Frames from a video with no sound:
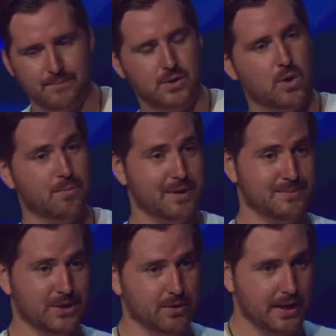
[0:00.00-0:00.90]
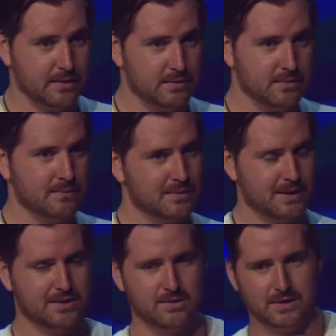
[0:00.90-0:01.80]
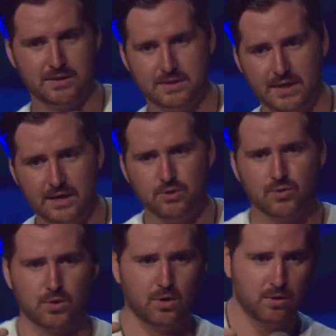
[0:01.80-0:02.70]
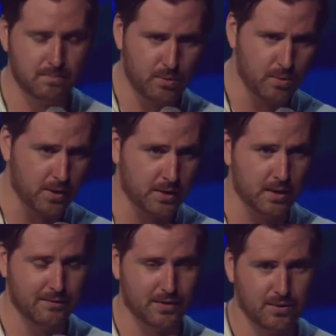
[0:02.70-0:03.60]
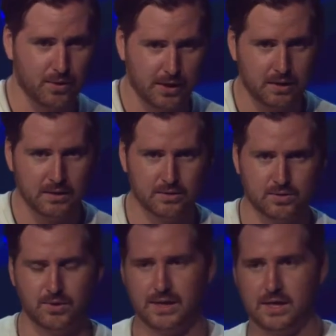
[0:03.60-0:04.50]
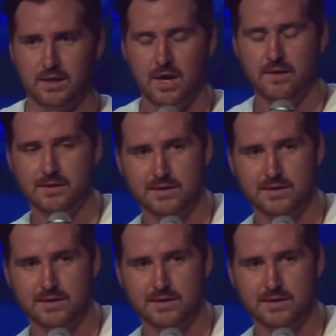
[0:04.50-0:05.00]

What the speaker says: you open up 0 days. Since there's a central point of authority controlling it, the